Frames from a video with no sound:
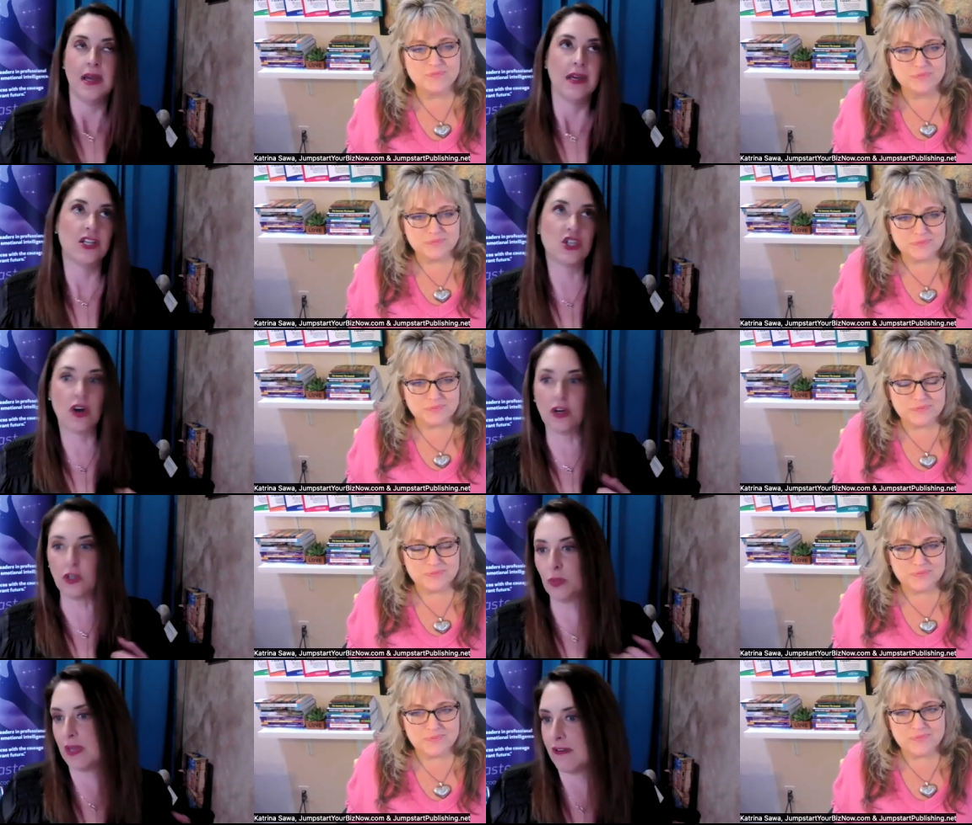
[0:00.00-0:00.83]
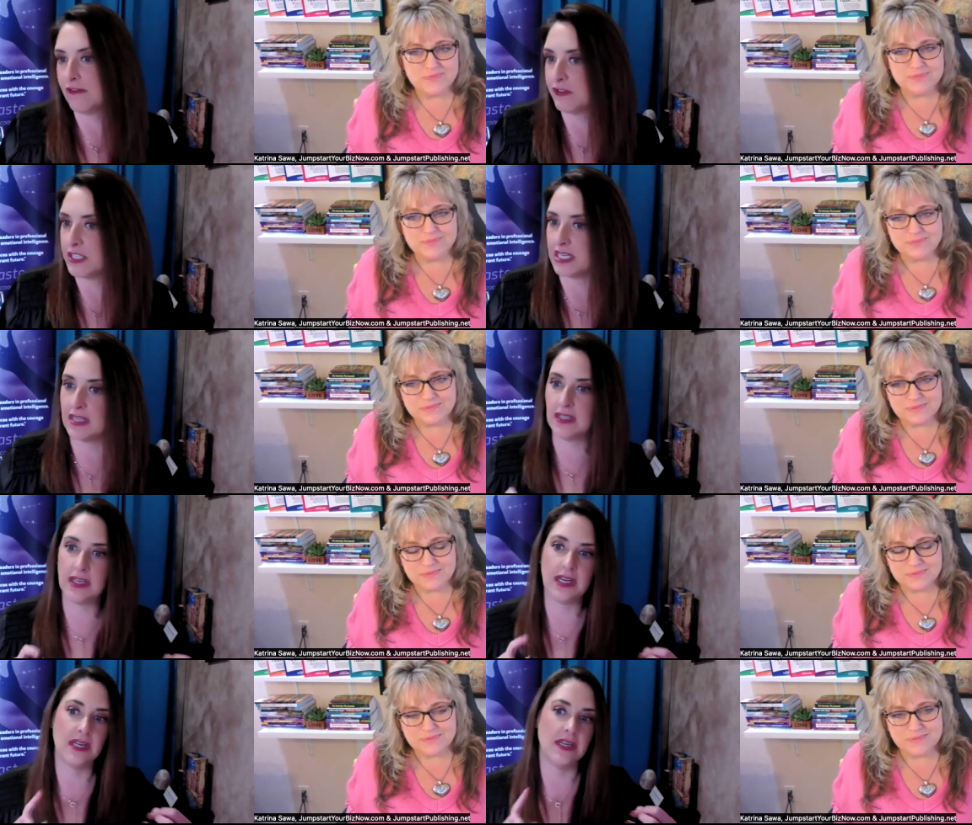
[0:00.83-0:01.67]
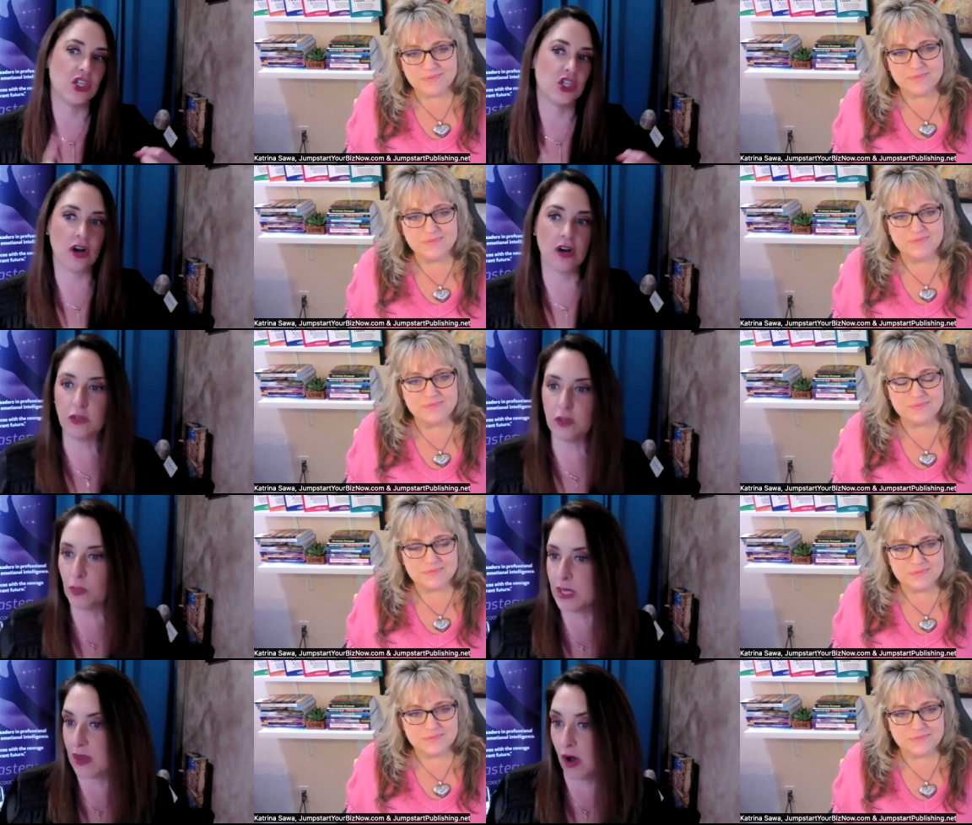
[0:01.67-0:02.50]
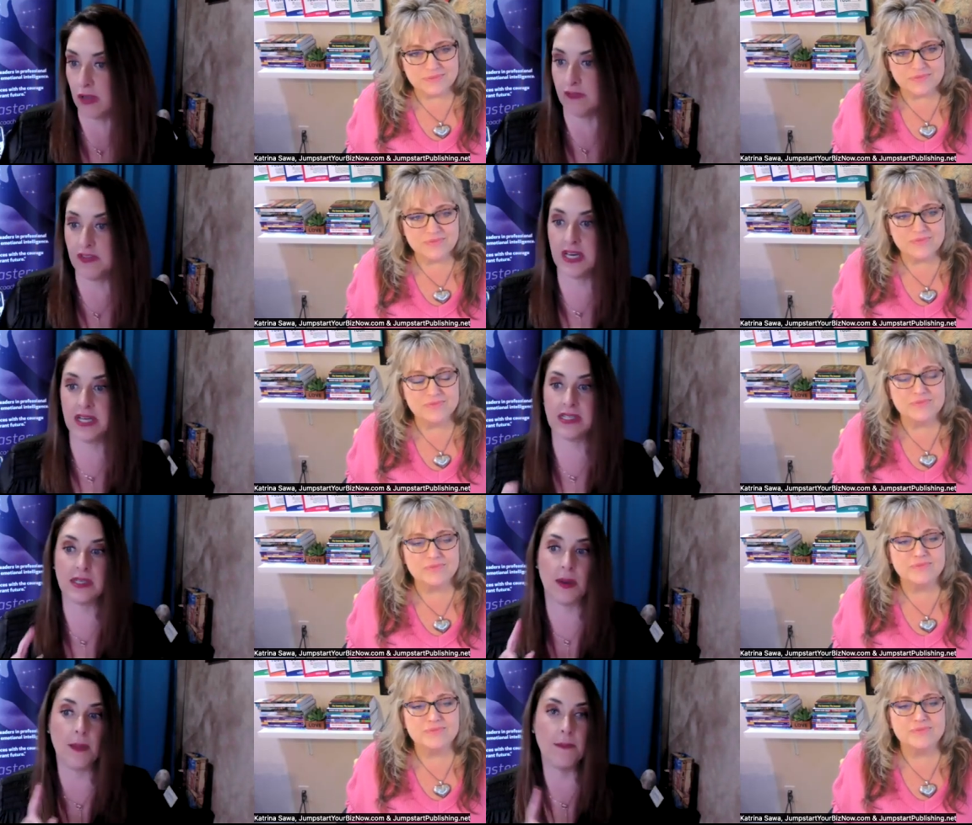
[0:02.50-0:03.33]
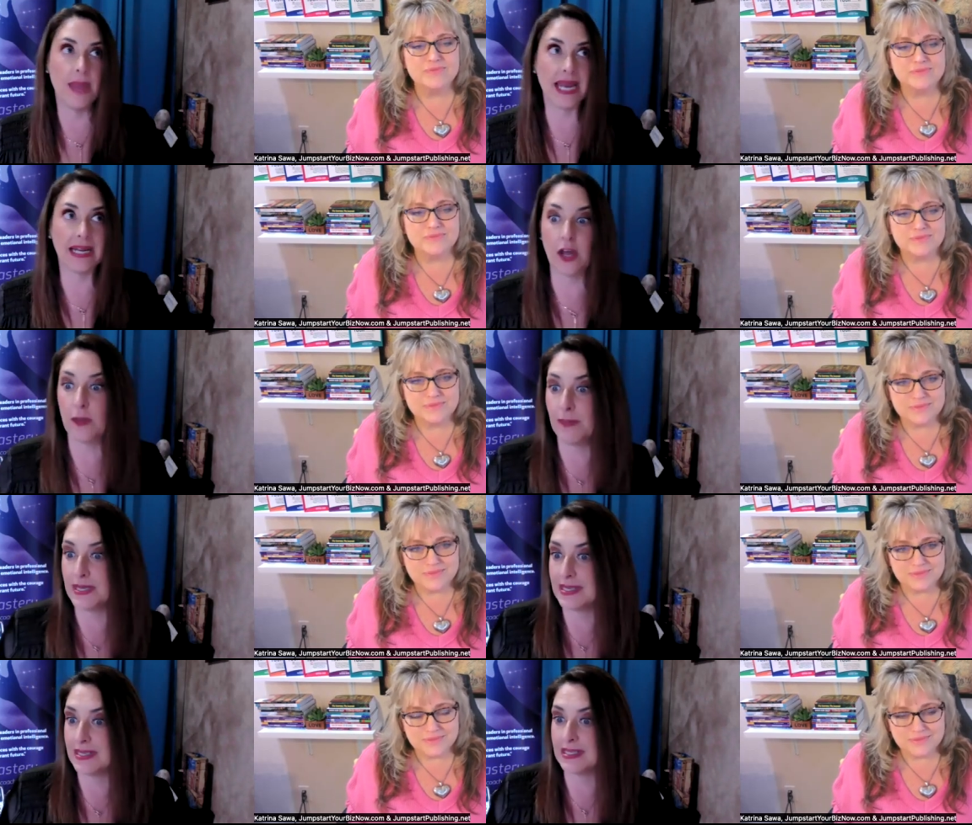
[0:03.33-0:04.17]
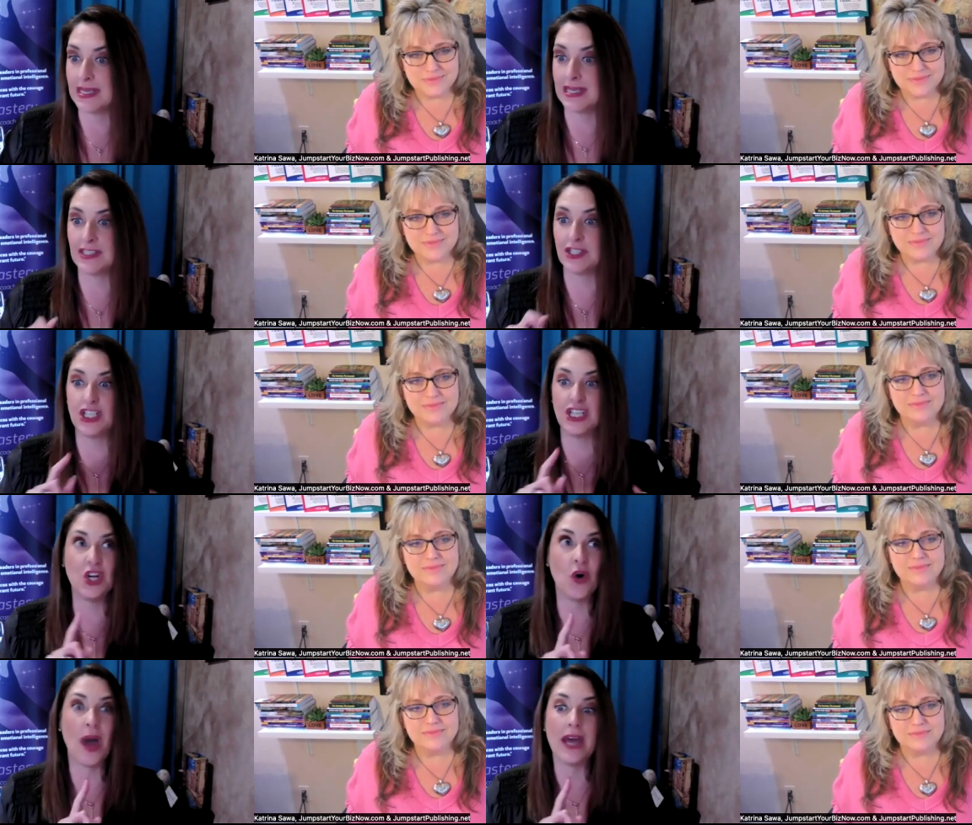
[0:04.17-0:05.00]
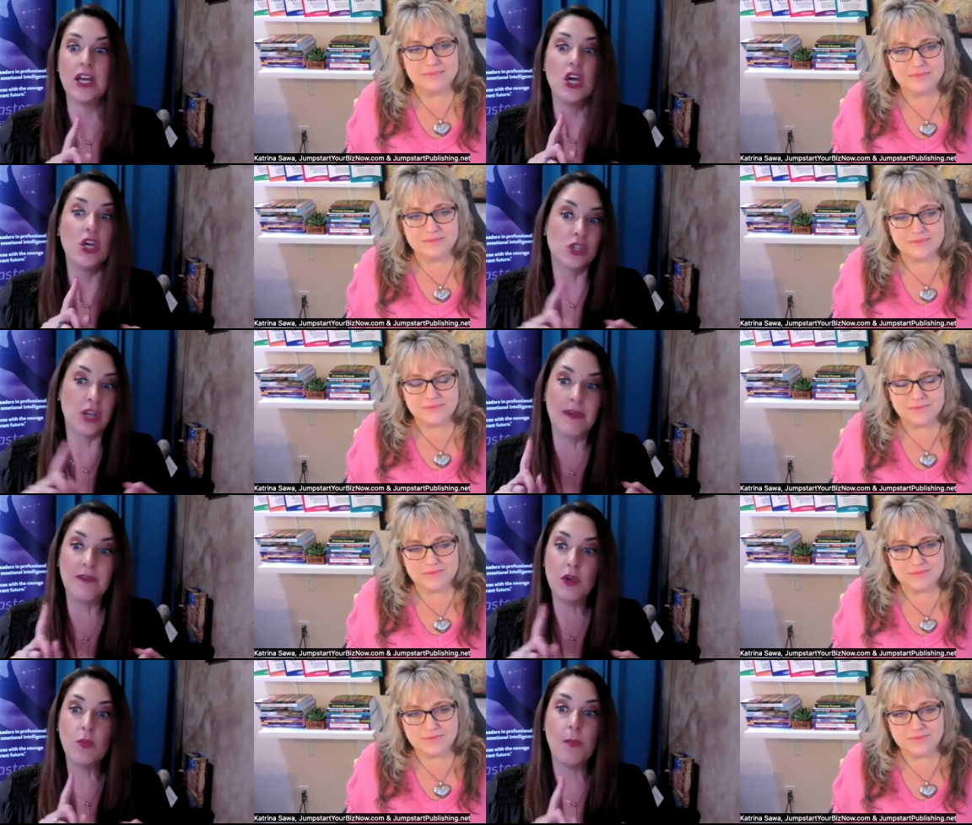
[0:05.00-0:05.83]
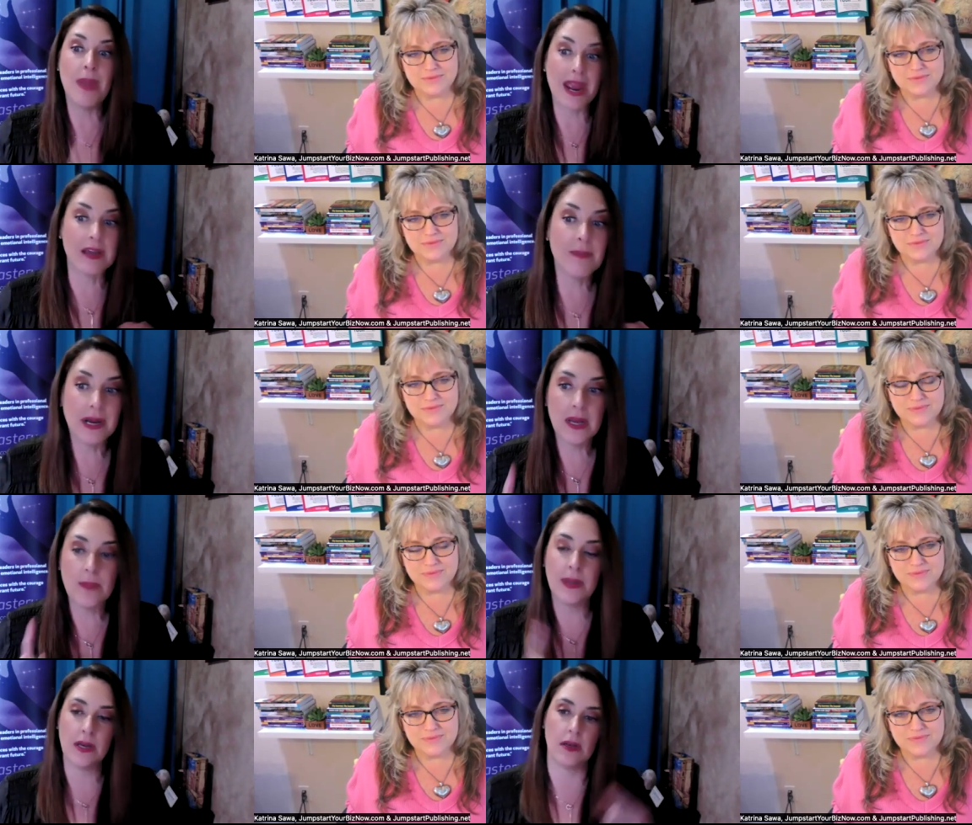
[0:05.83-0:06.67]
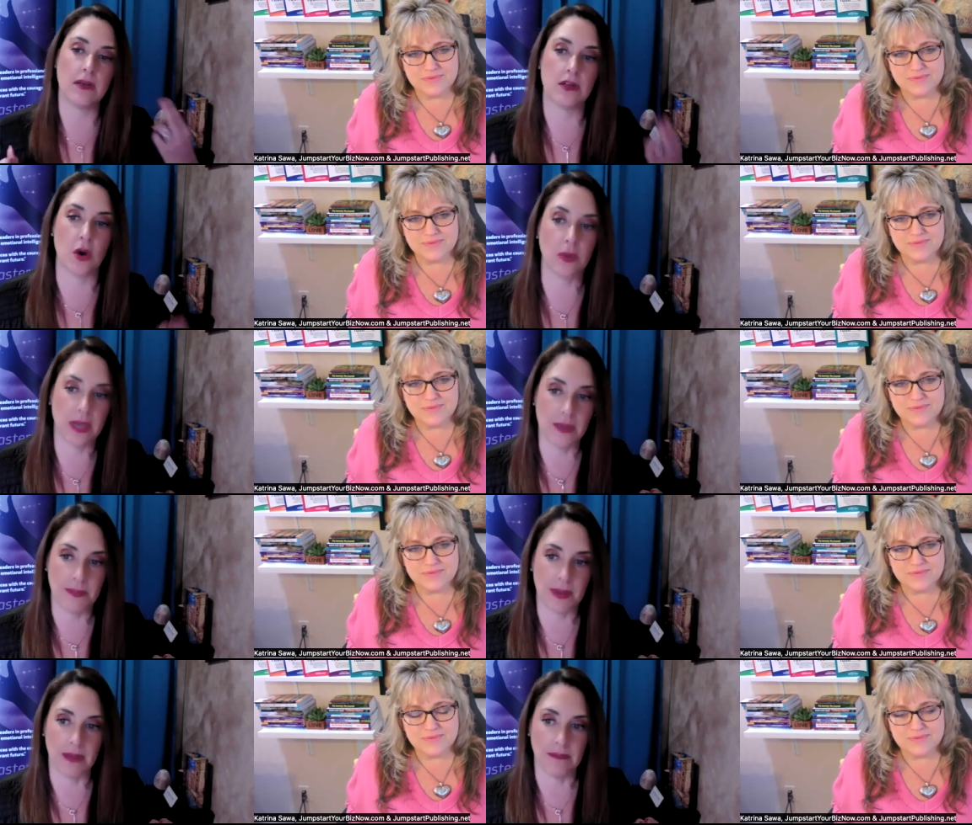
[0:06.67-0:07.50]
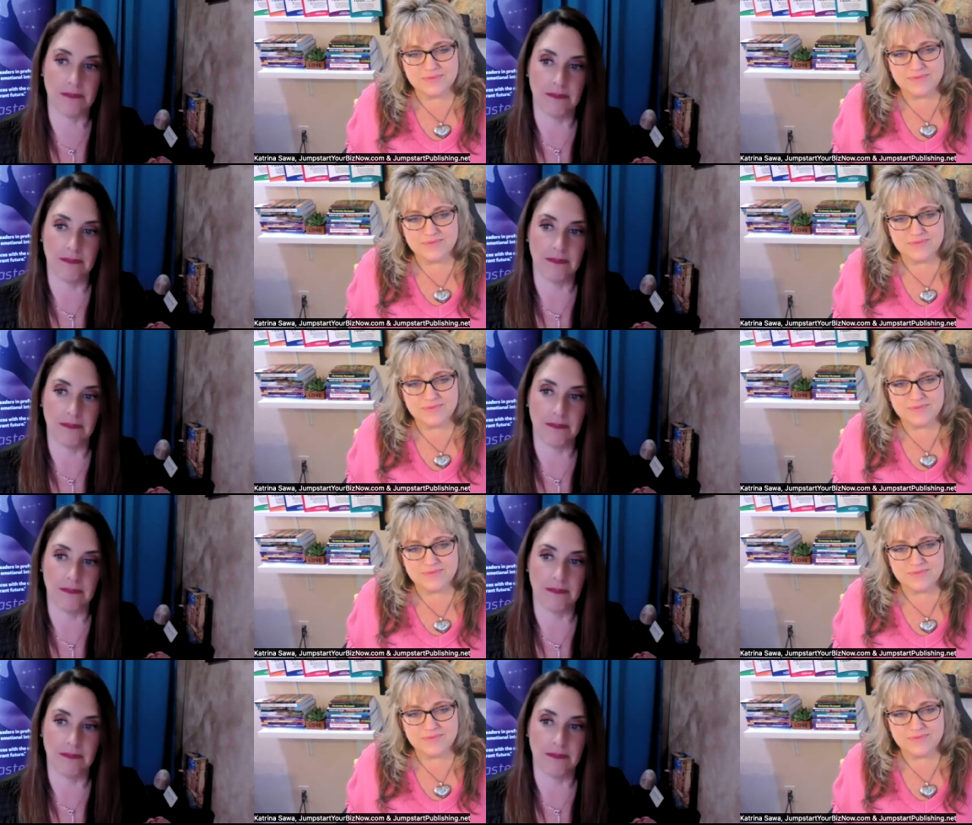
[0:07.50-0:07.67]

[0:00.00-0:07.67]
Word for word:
Speaker 1: struggled with infertility, struggled with all of this, made a lot of businesses, didn't know how some of you make money, but don't keep it.